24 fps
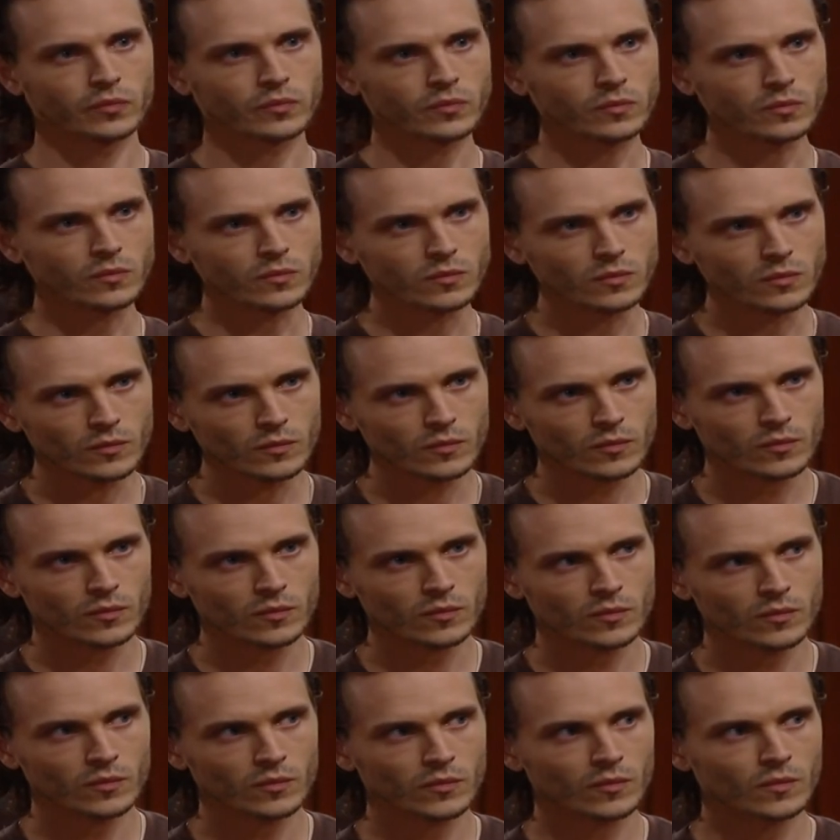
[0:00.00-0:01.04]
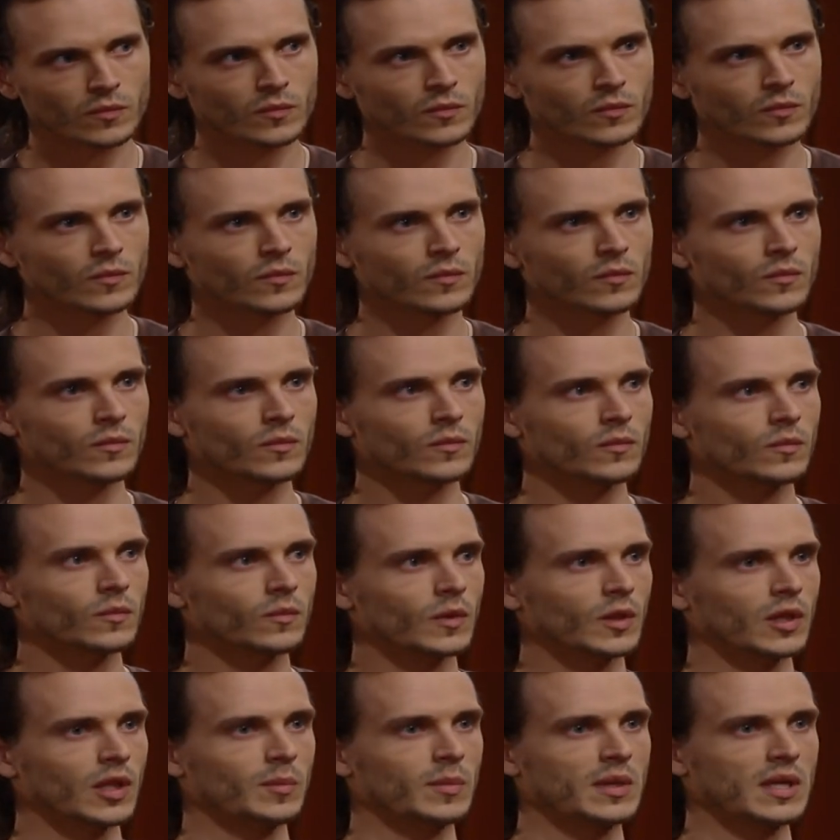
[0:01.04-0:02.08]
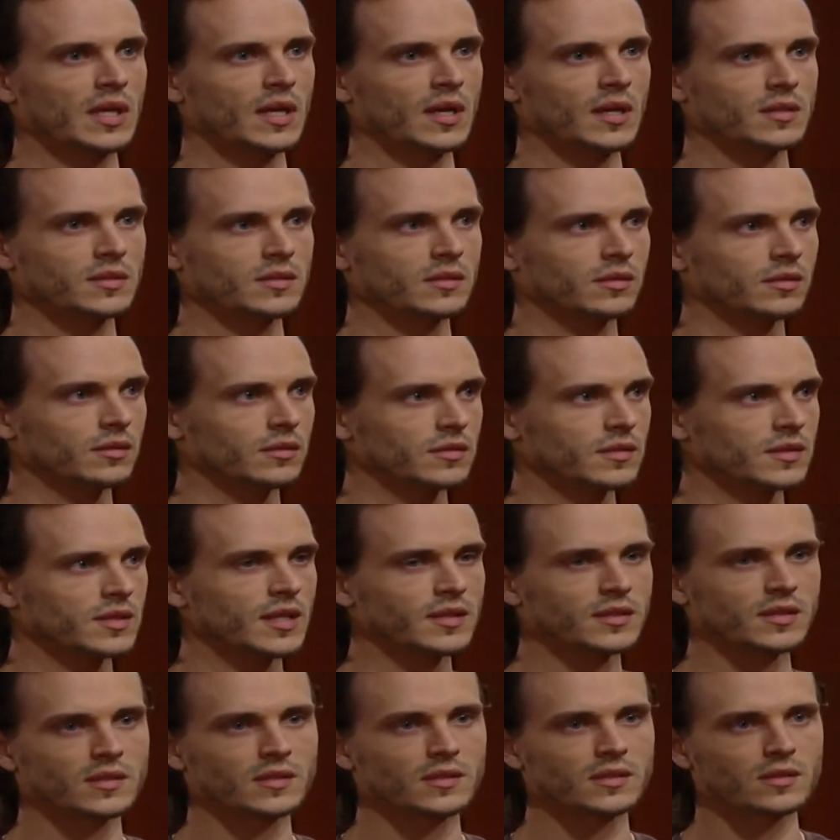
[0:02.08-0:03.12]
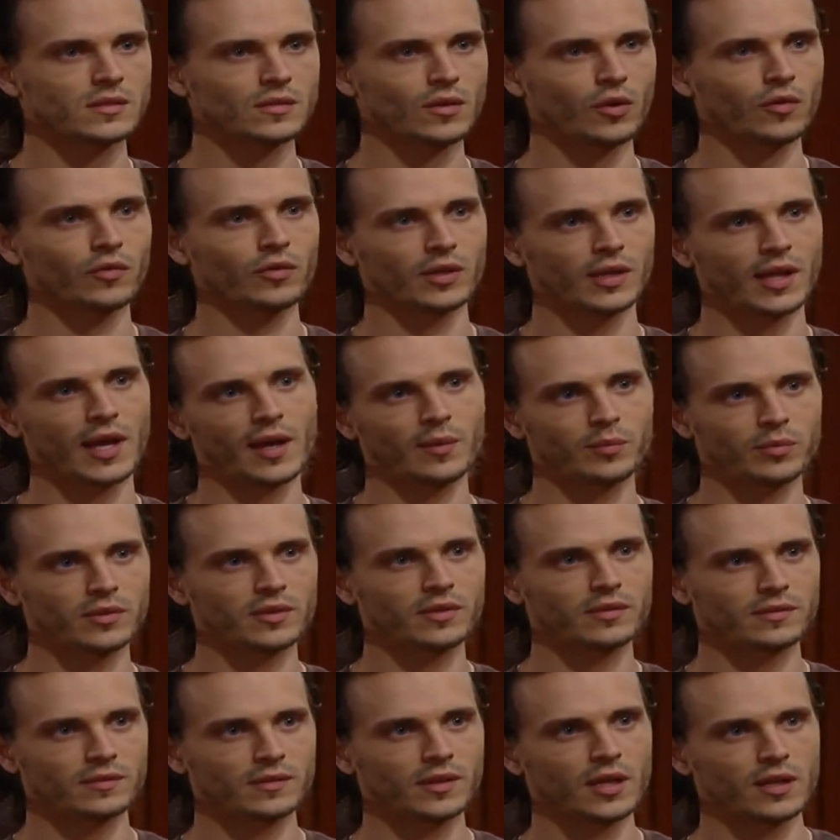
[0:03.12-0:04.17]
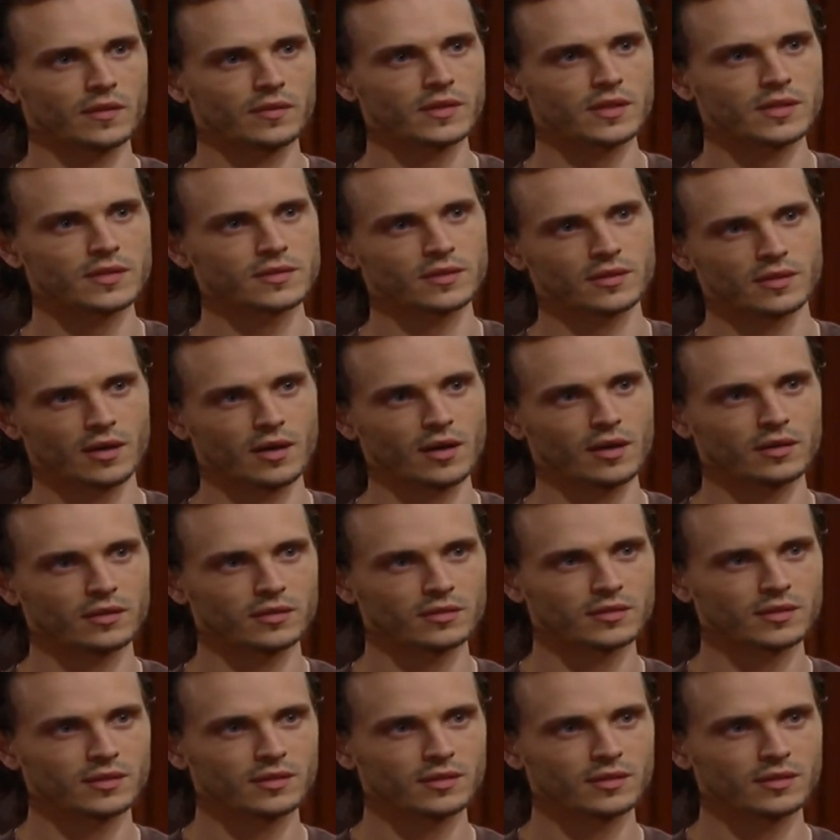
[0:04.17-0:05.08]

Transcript: together in Pentonville. Let me guess, their sentences overlap with Anthony Zacchara. Yeah, so